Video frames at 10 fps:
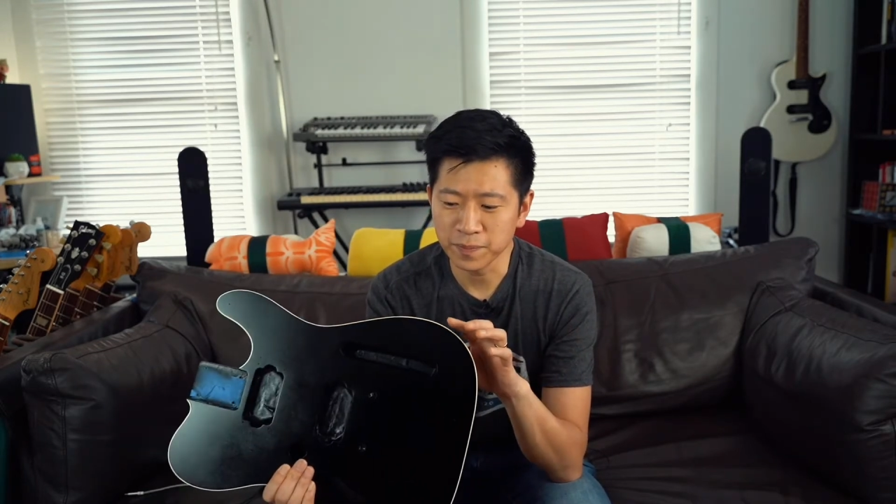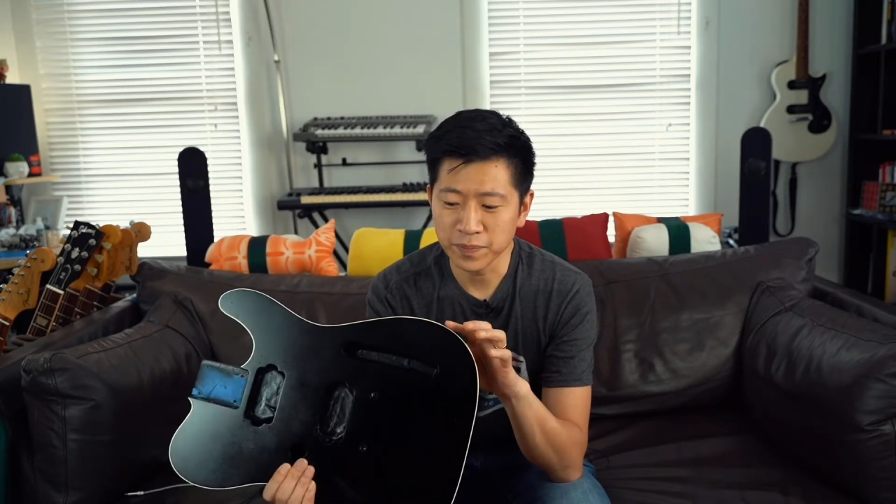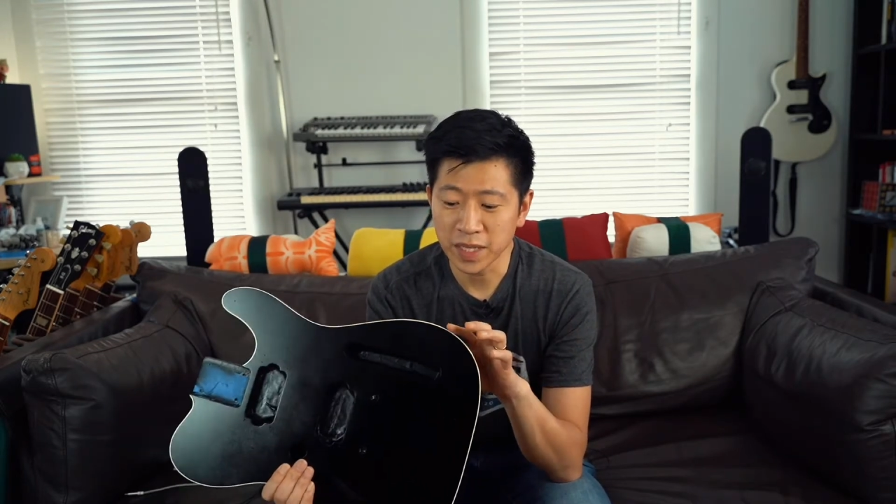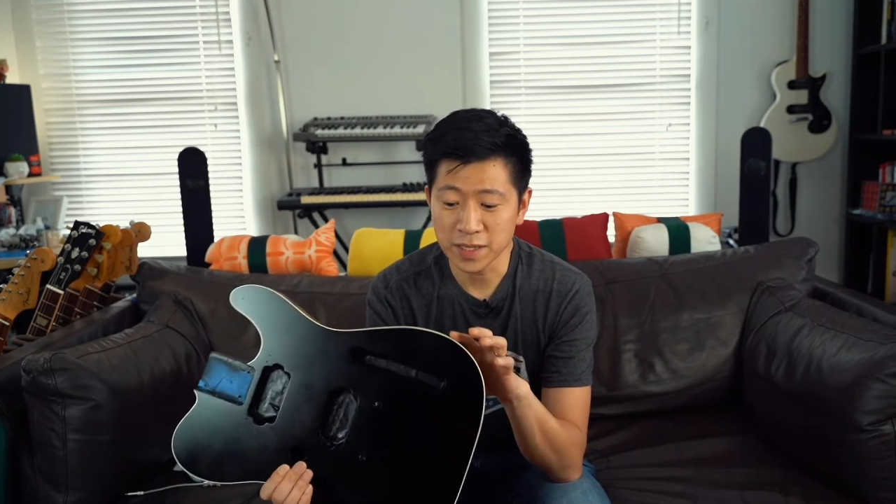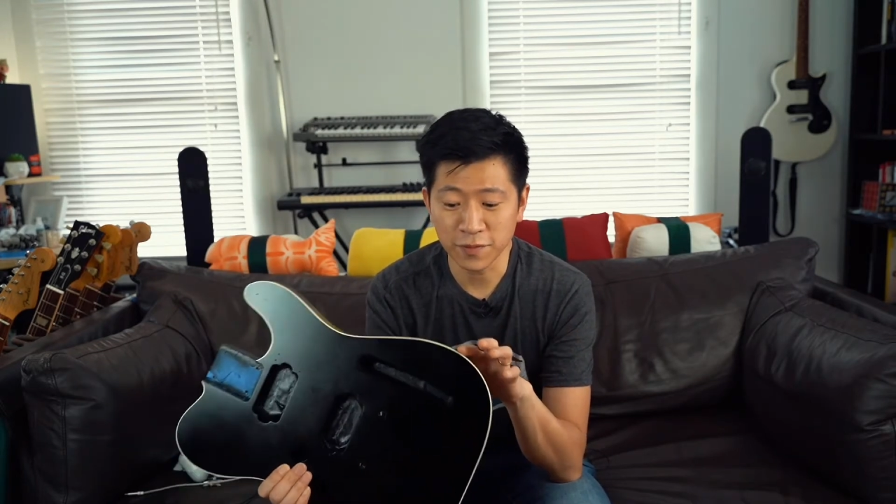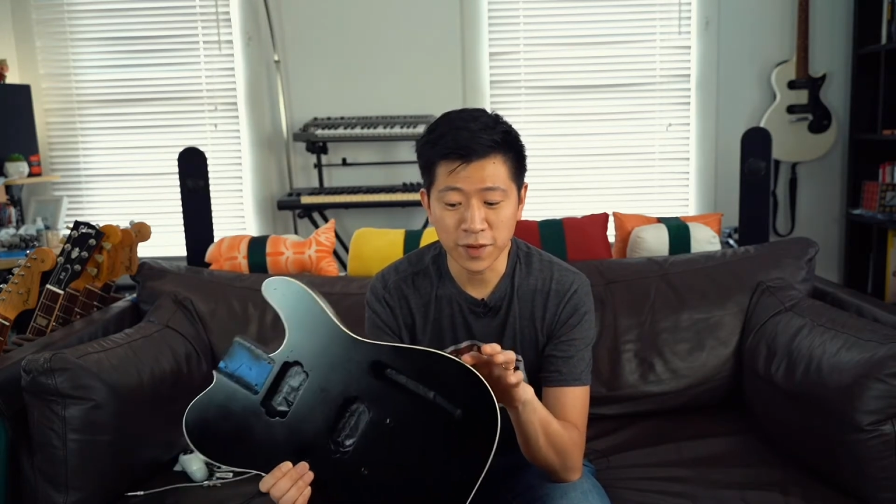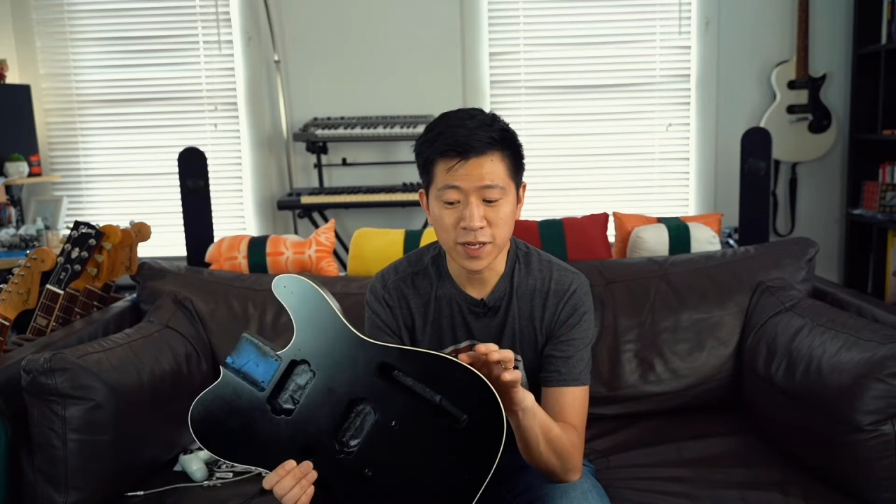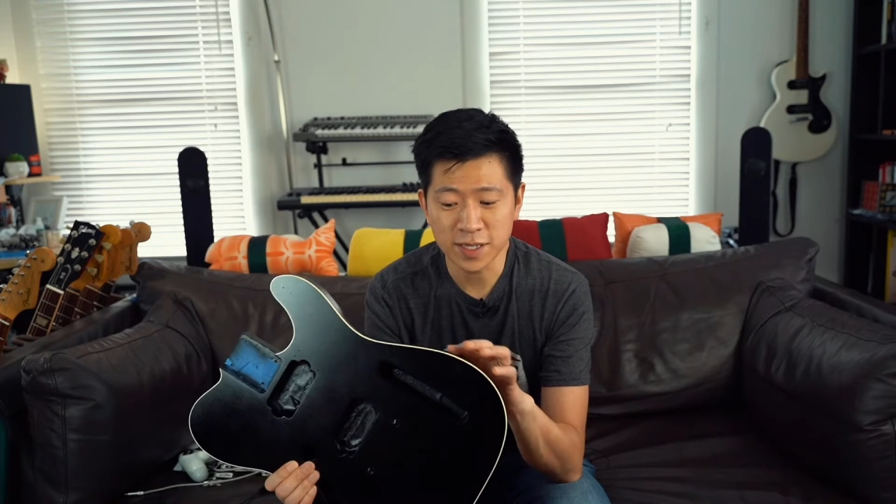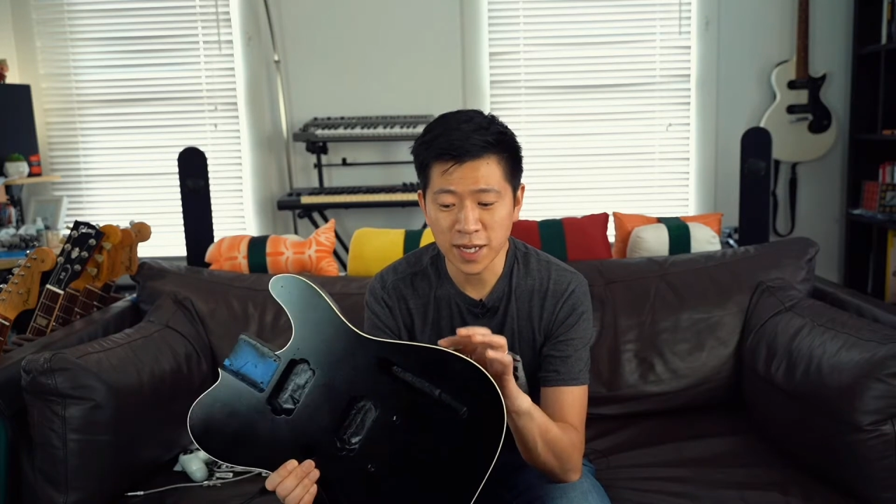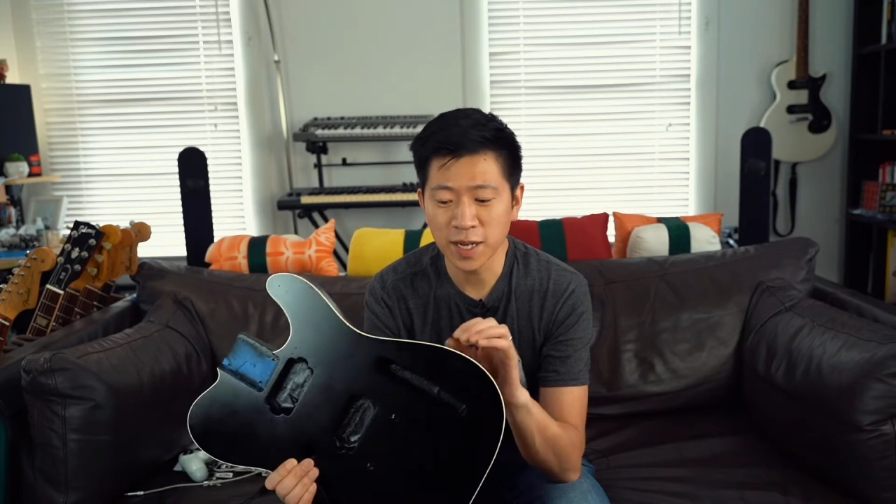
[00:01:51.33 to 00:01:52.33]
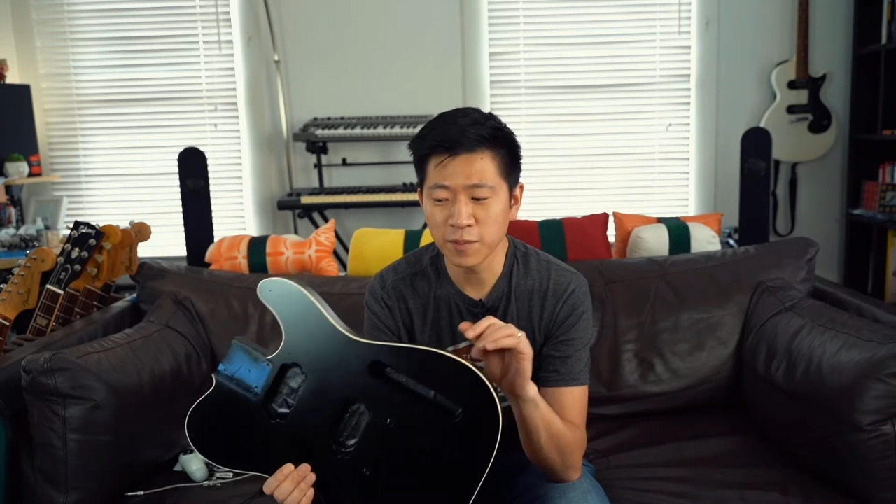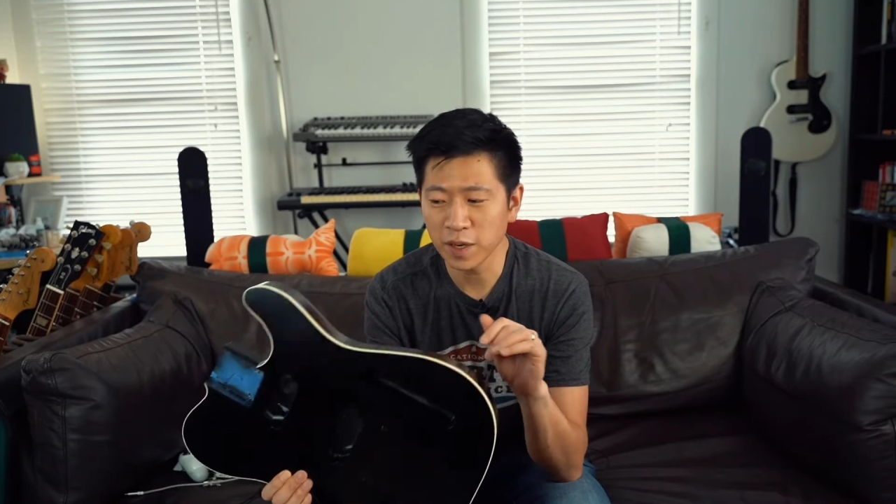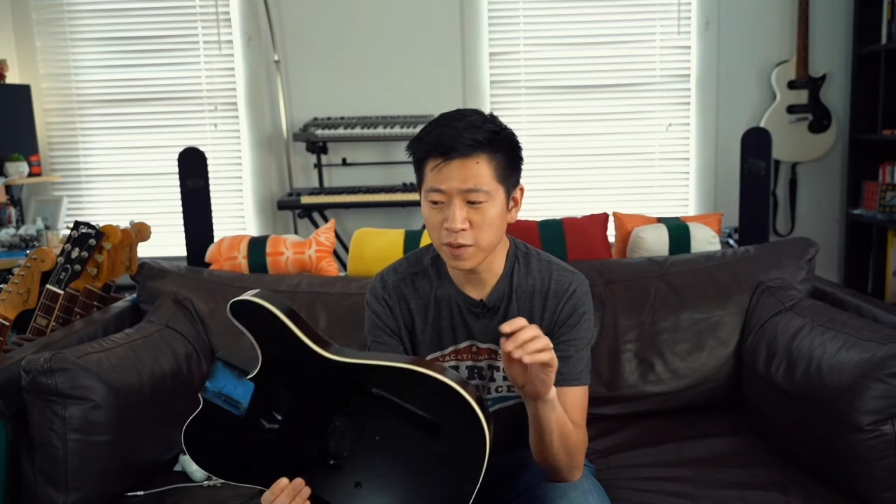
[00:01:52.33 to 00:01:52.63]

it's the first time I'm